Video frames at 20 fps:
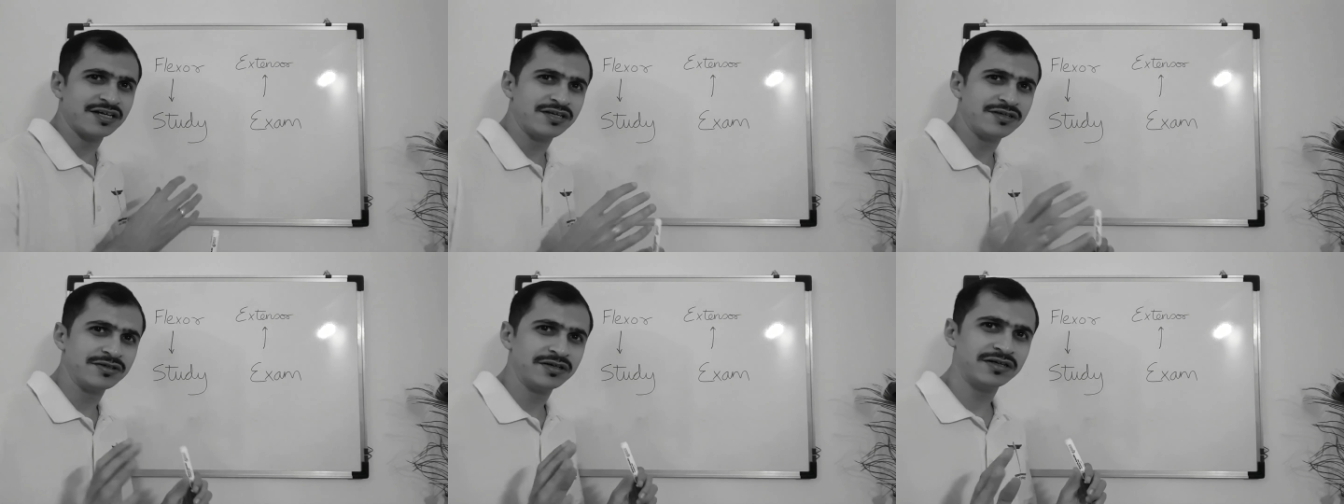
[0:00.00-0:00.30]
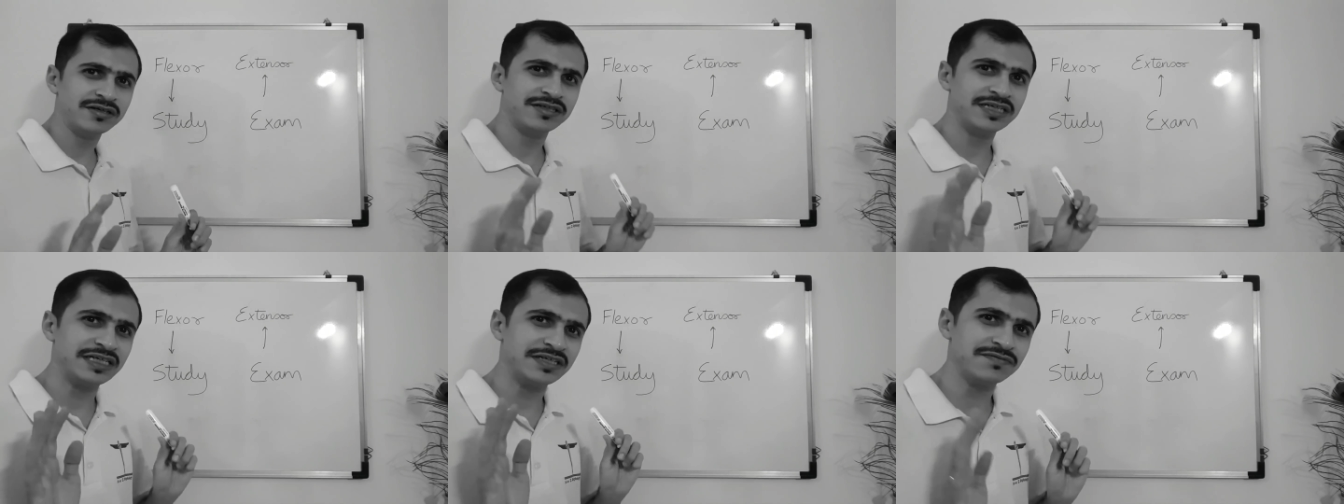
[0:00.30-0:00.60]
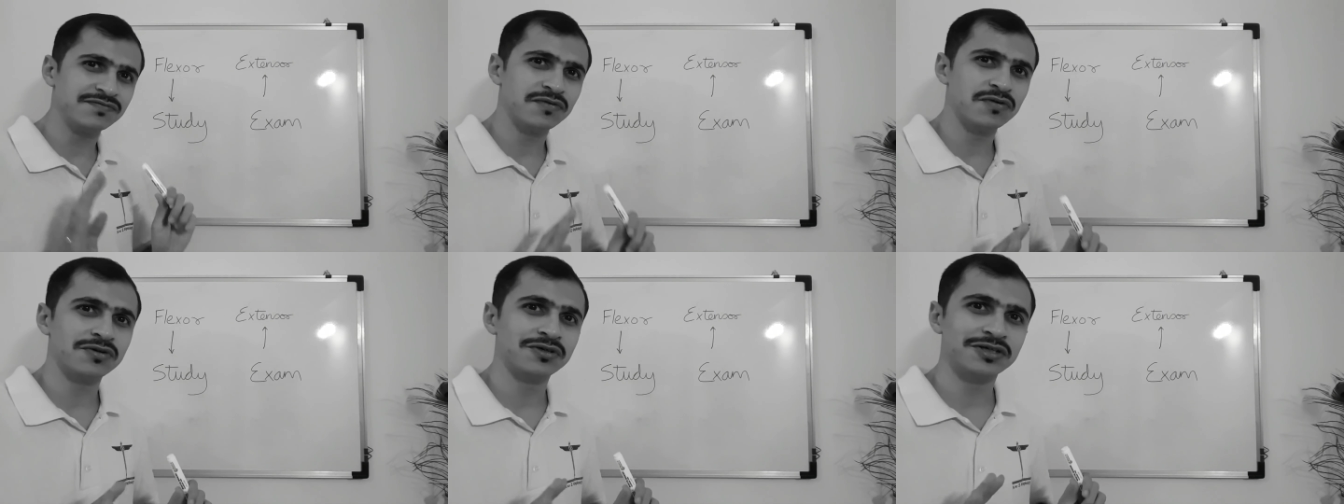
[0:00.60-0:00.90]
you're
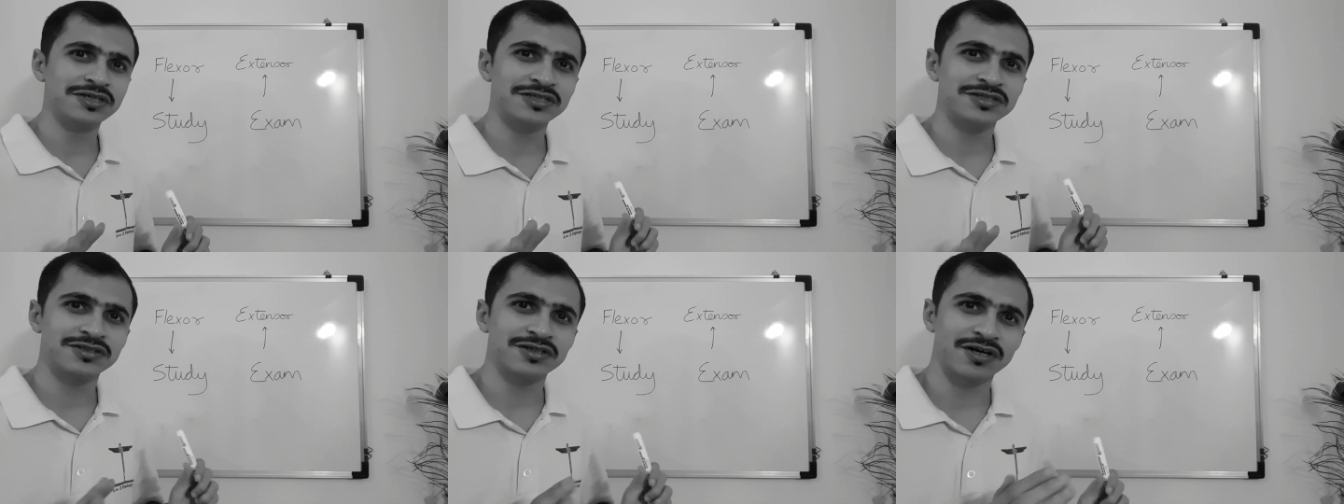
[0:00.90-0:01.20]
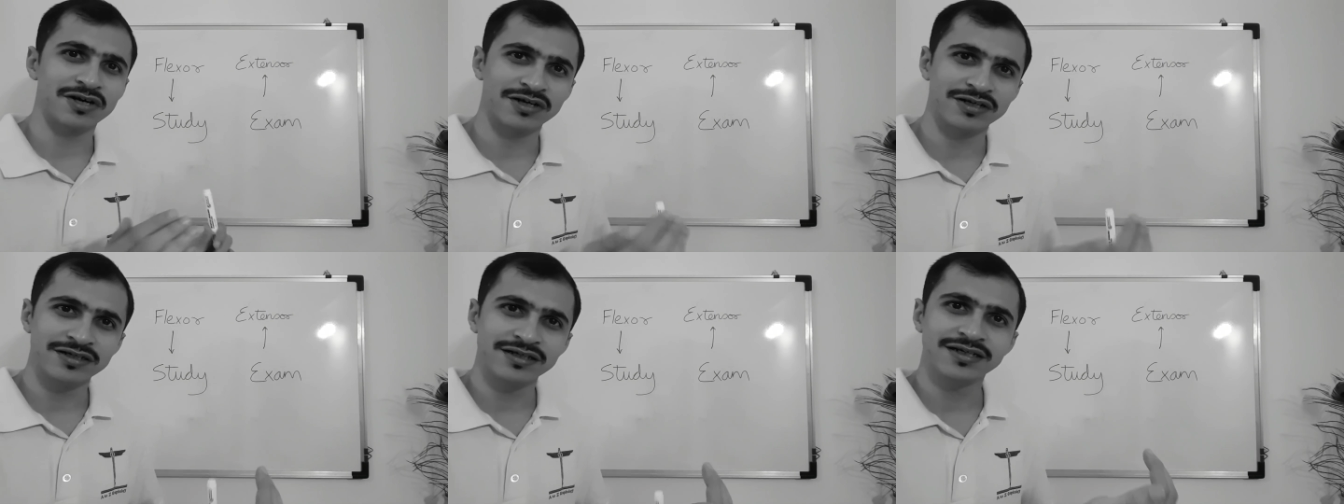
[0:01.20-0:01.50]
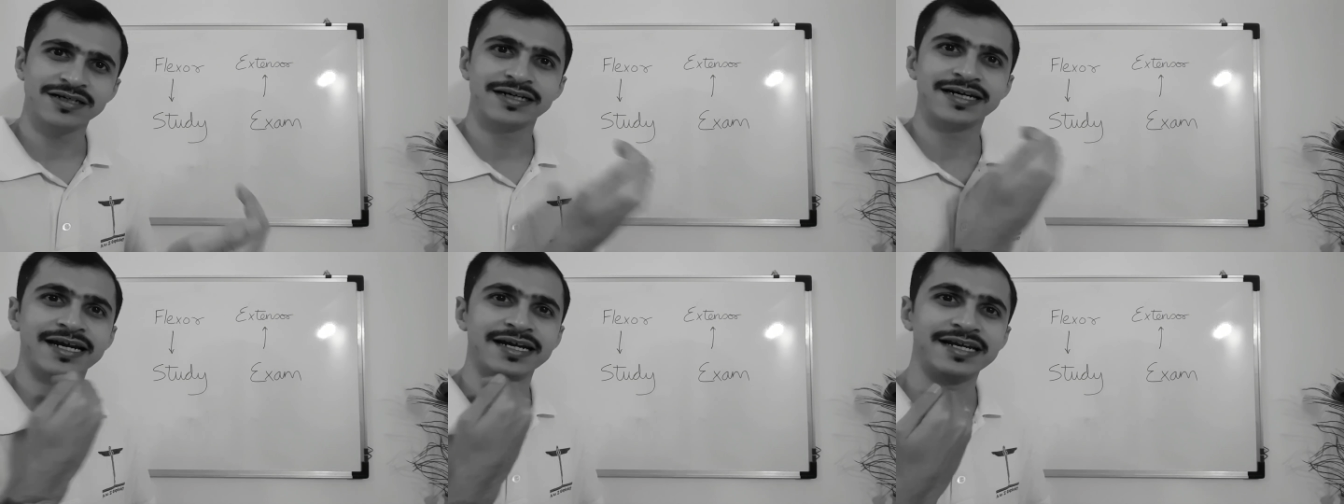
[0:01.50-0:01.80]
just focused
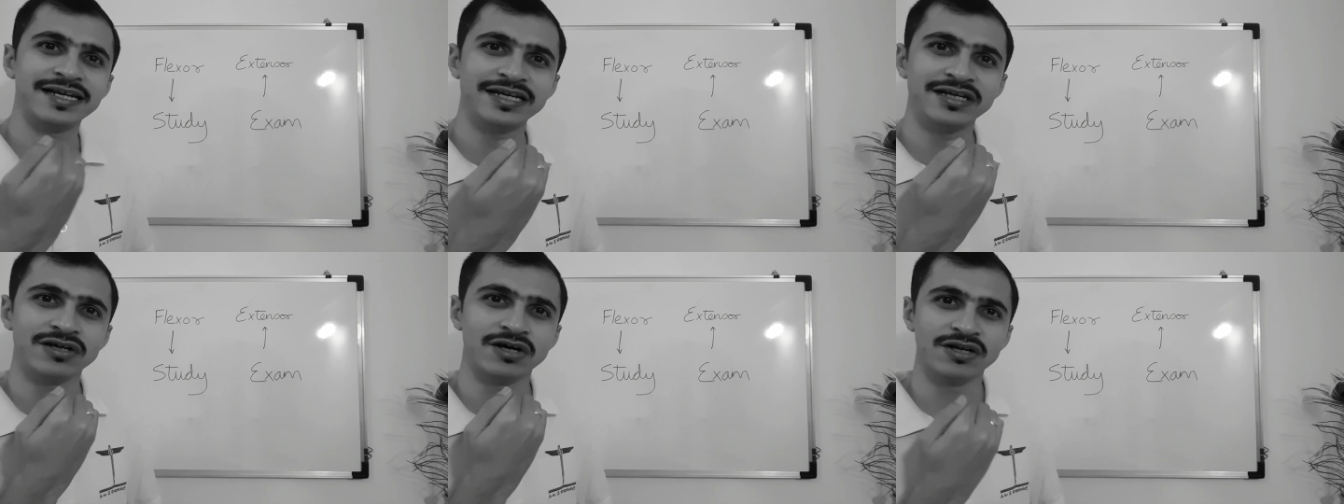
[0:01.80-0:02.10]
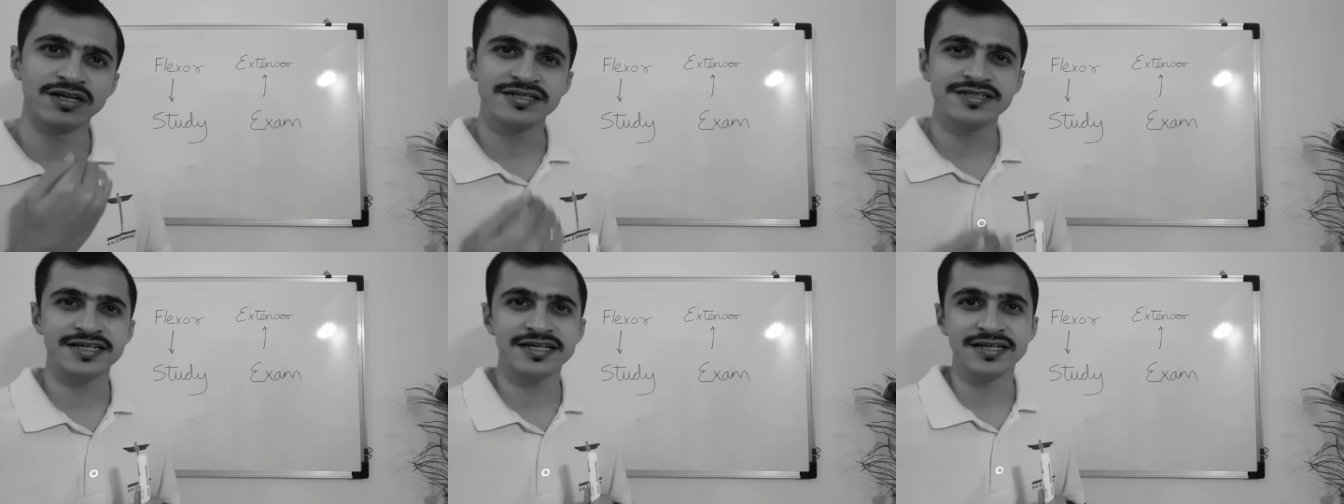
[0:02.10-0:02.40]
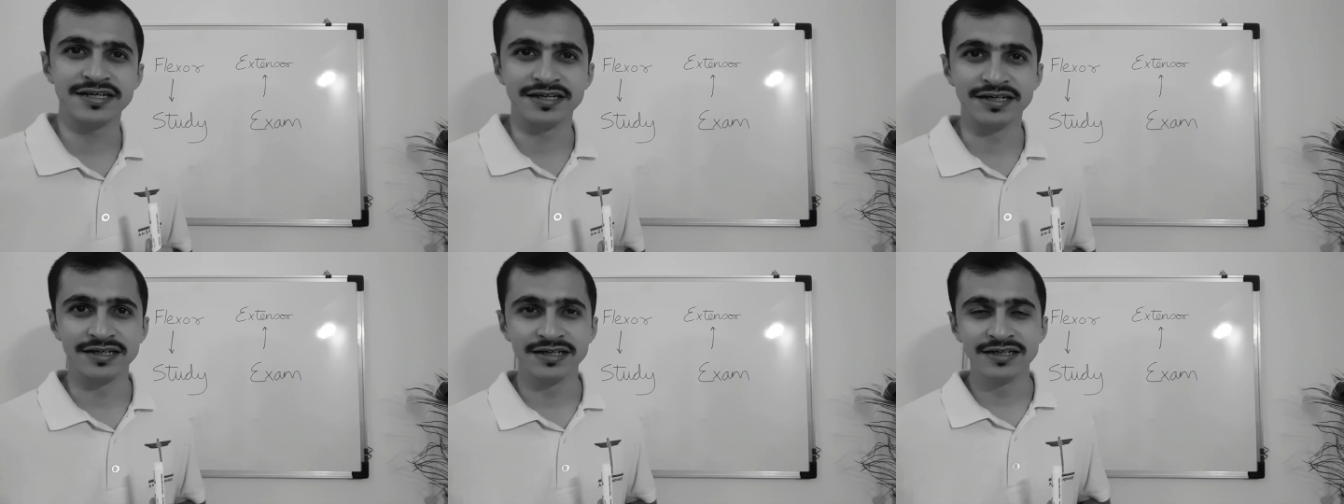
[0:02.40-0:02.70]
on getting knowledge
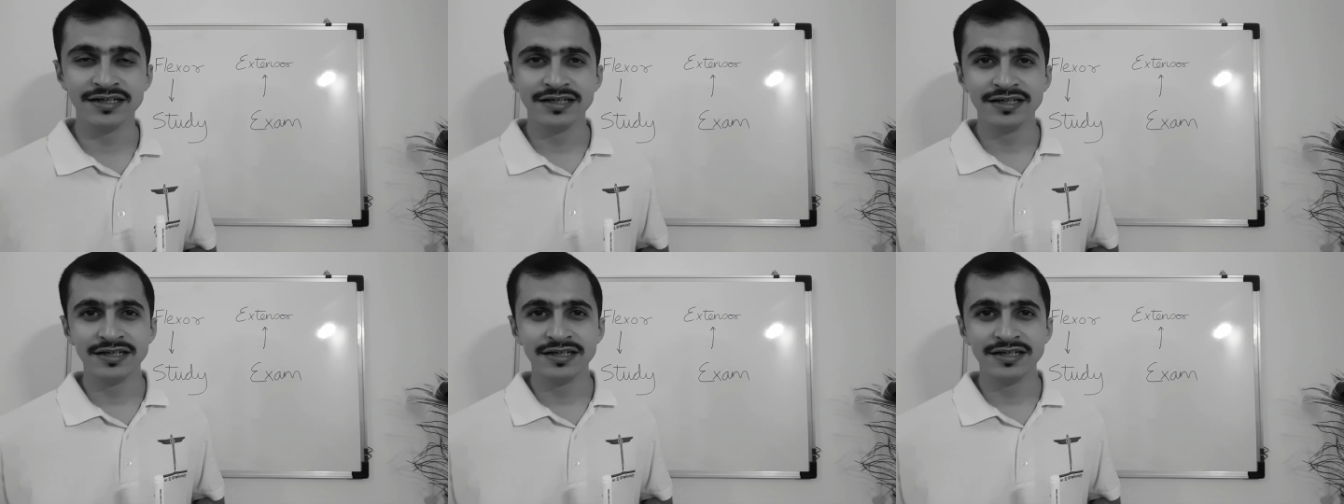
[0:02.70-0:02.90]
in.